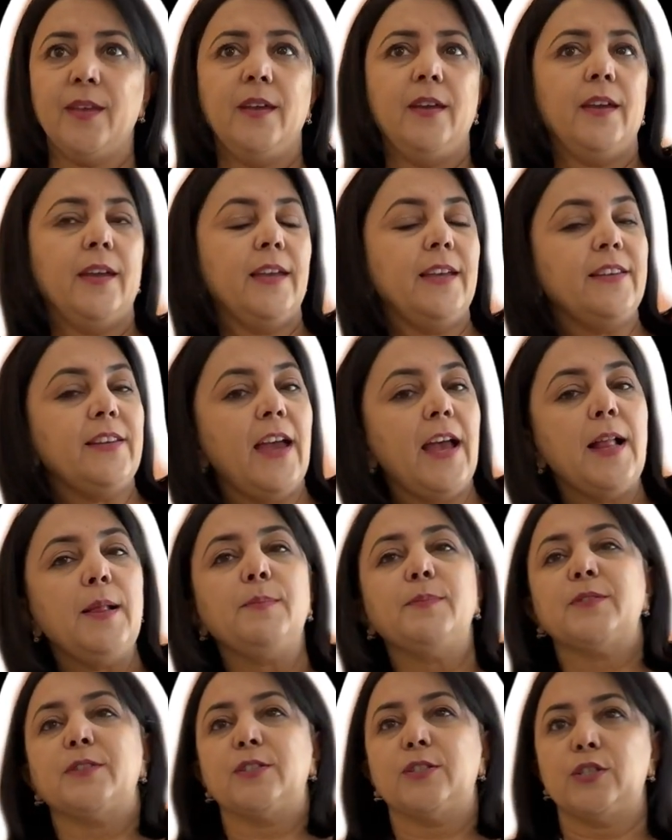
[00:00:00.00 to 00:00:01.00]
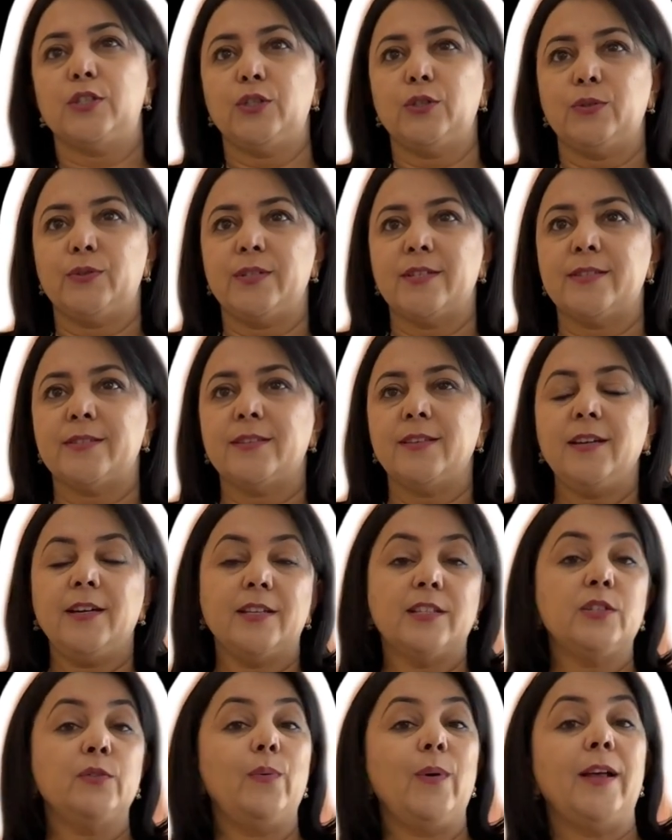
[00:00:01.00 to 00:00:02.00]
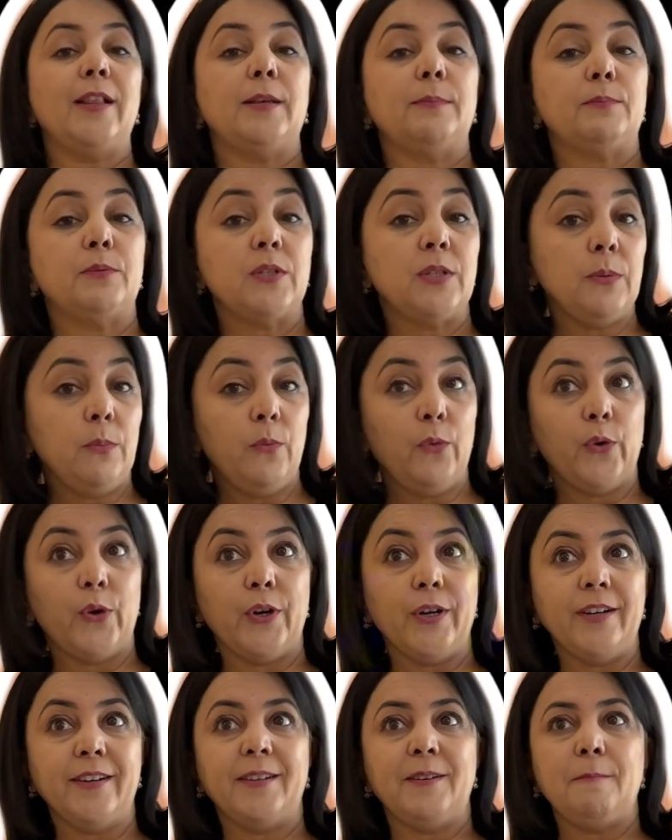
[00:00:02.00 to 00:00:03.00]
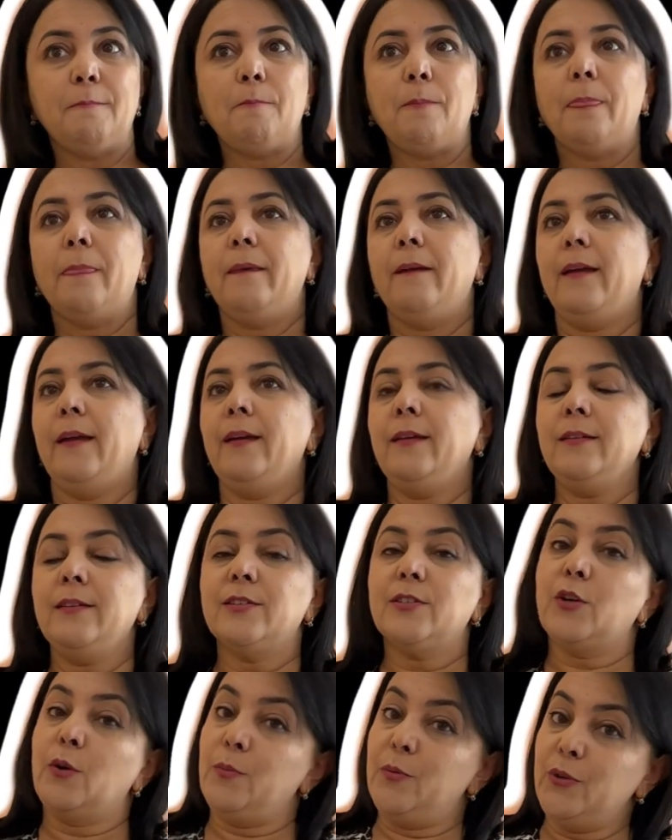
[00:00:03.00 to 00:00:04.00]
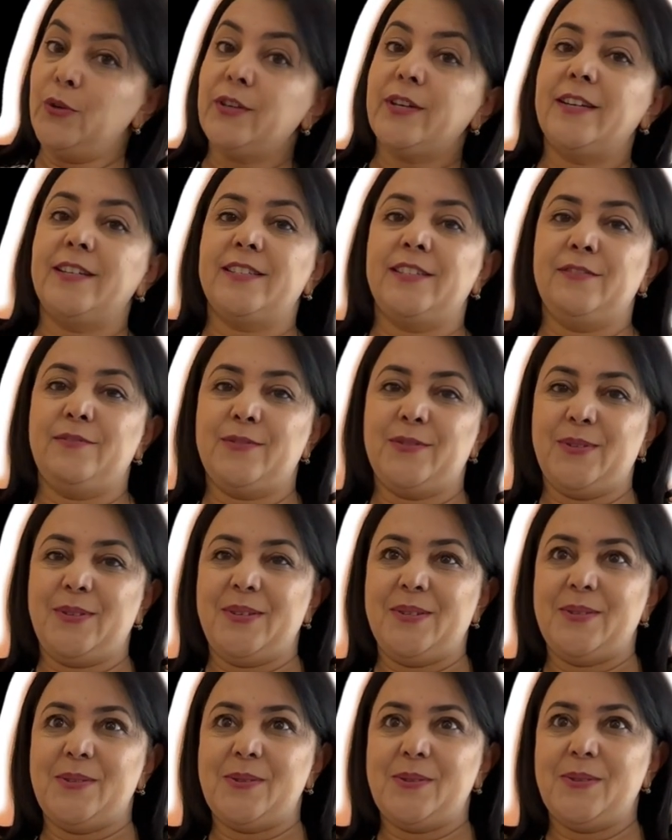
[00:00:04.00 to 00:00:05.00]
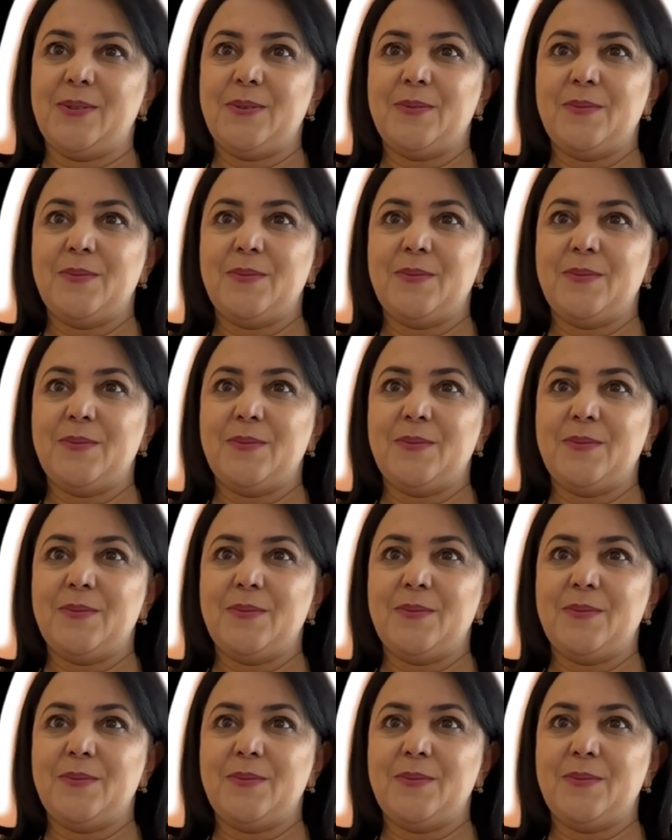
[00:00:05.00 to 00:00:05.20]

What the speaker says: It helps students develop teamwork and communicative skills.